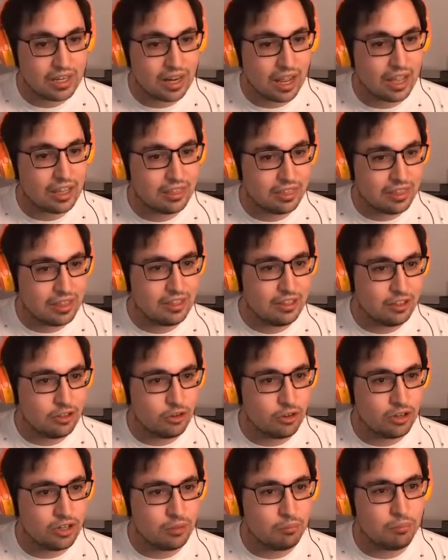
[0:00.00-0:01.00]
then I
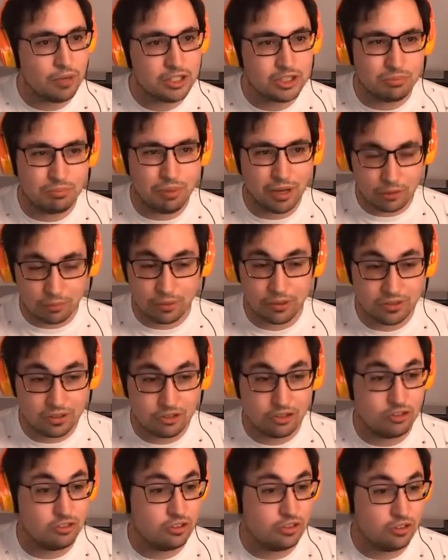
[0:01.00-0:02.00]
think you're in a much
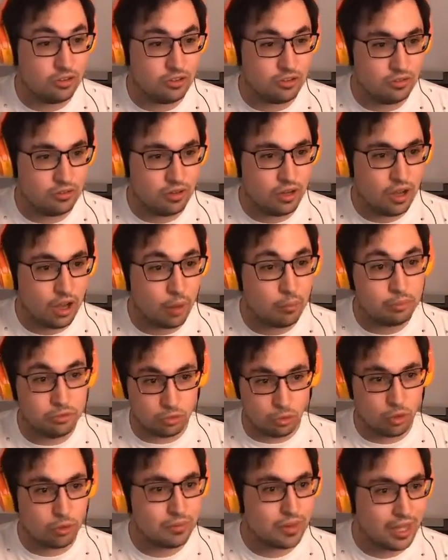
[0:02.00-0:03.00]
better position to
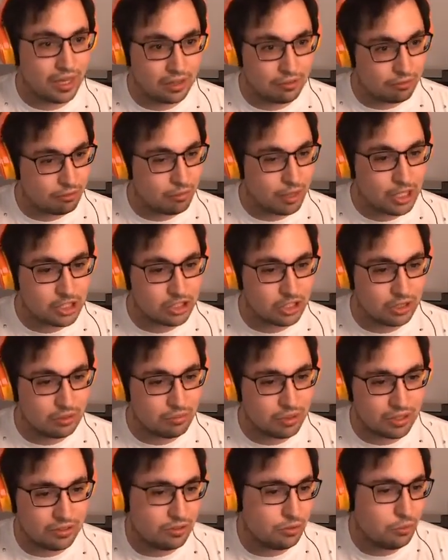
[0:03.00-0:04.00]
absorb that
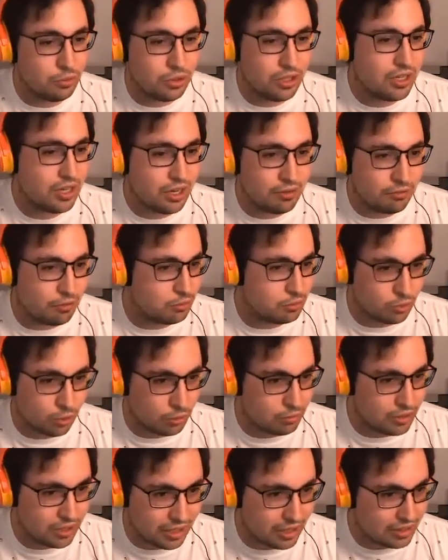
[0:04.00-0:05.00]
information because you wouldn't
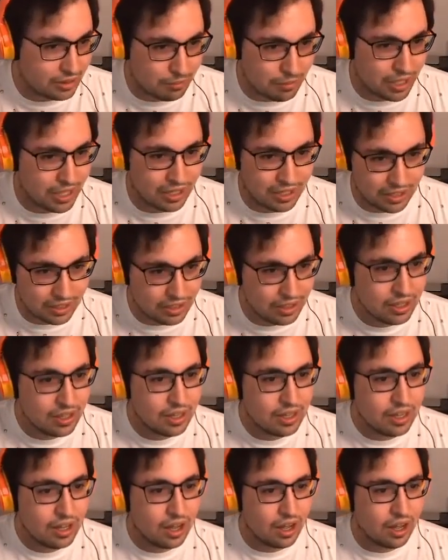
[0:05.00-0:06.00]
have absorbed it at the
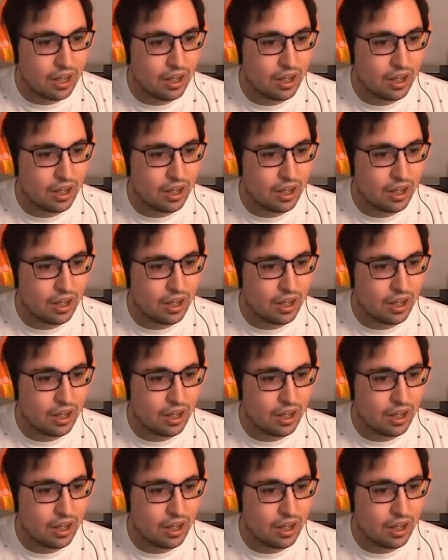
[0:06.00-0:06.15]
beginning.